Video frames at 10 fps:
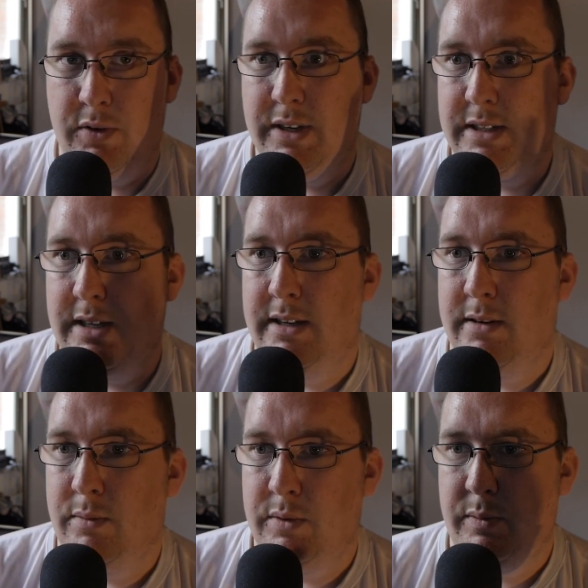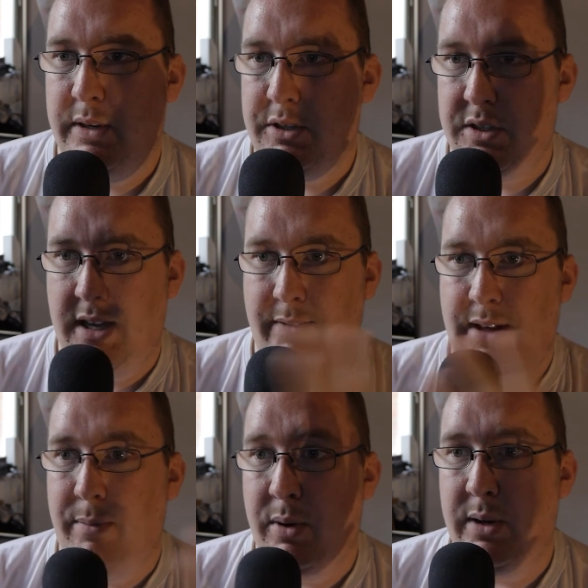Translate here. When I just have
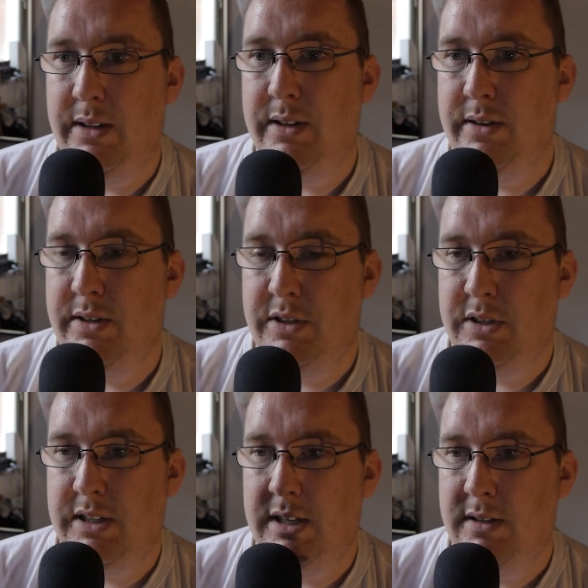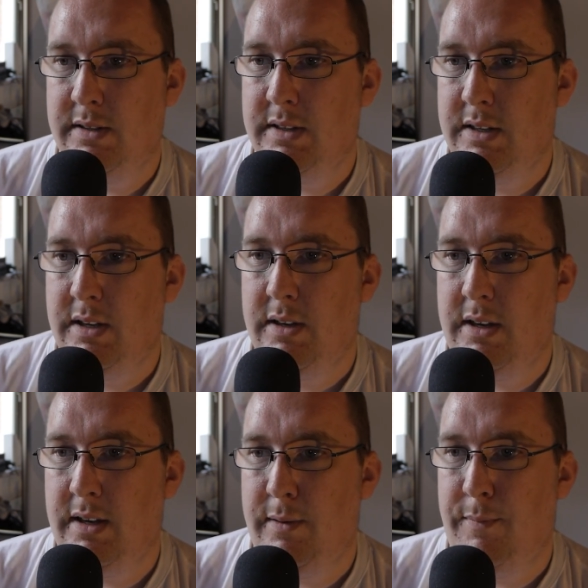that part in there, it just says
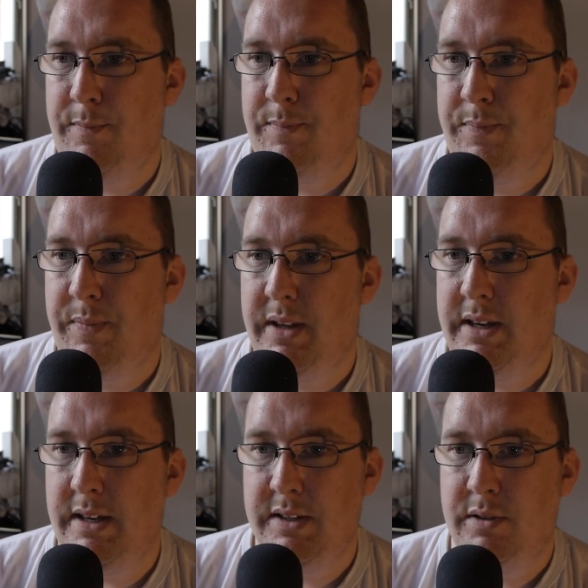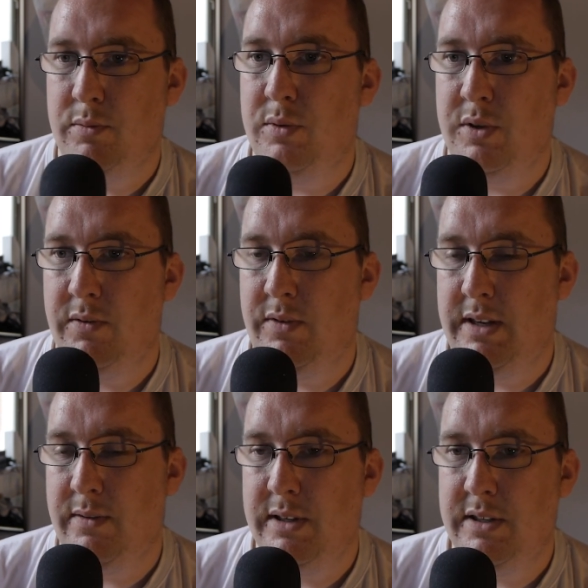he is the root of the
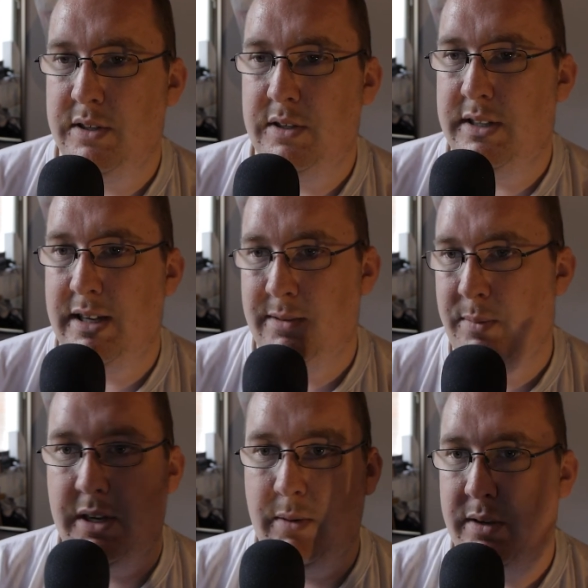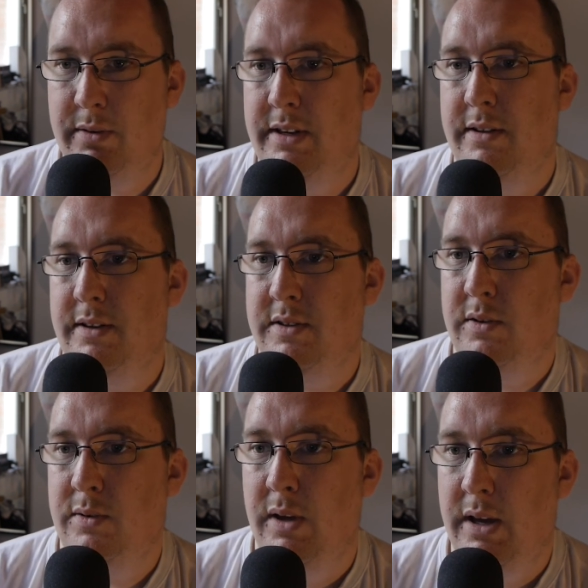evil. He doesn't say he's becoming or anything.
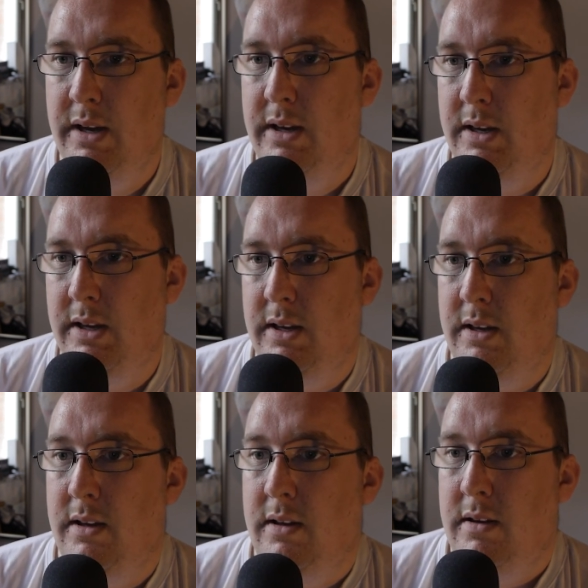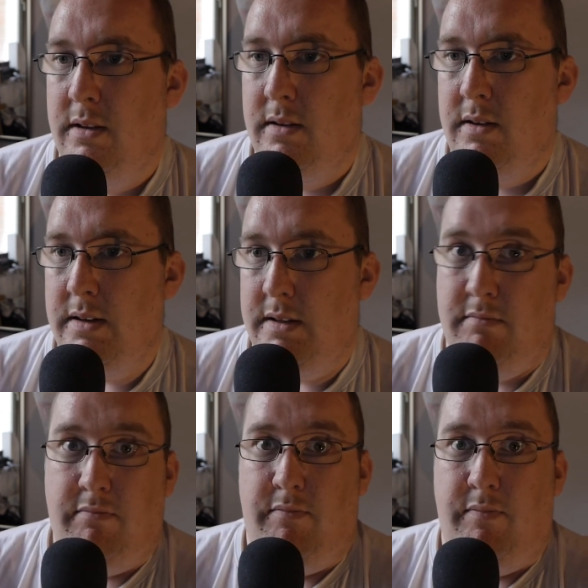So
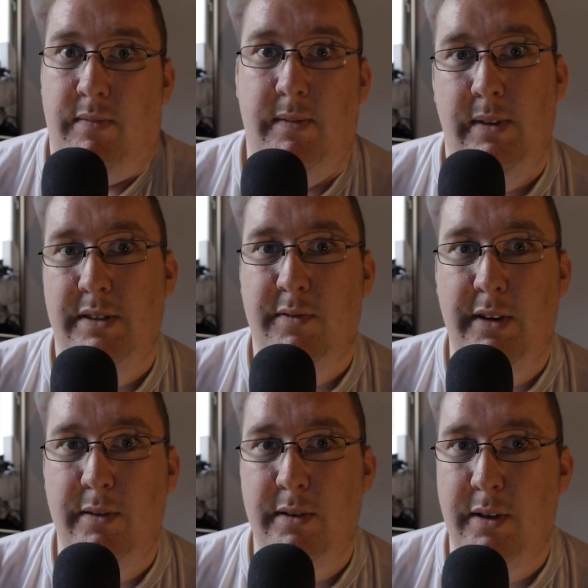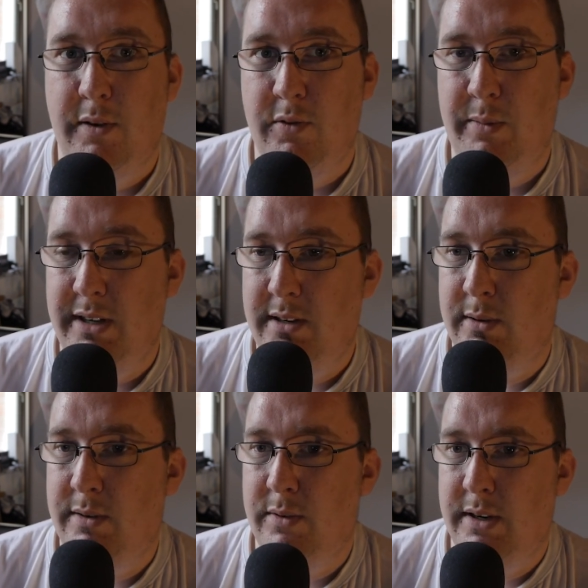that's fine enough for me
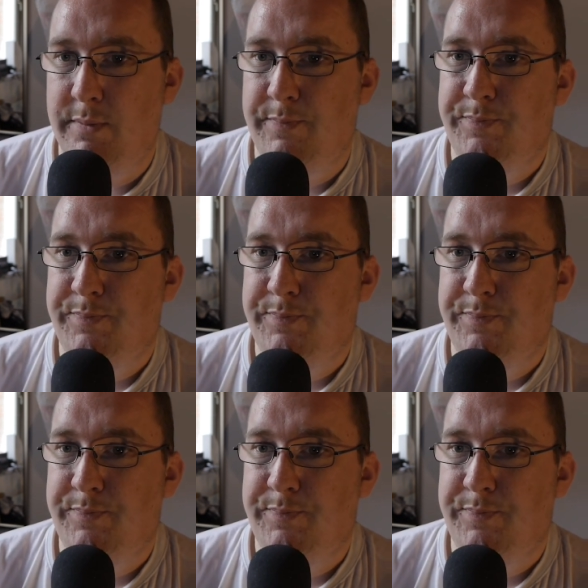anyway, for now.